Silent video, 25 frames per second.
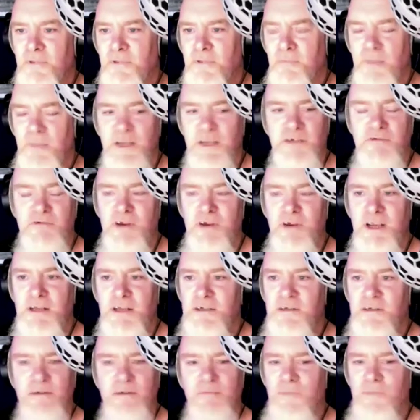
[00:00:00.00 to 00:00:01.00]
mix
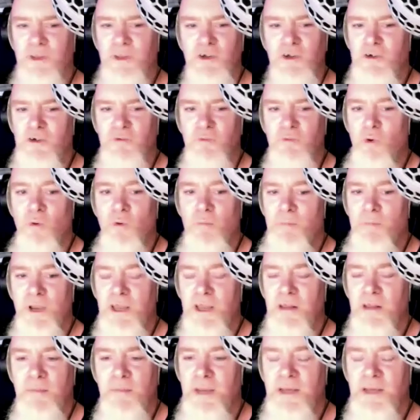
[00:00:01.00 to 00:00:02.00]
rates, they just won't
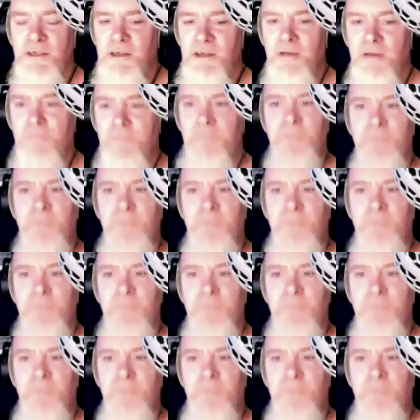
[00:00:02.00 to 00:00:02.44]
pay the mixer.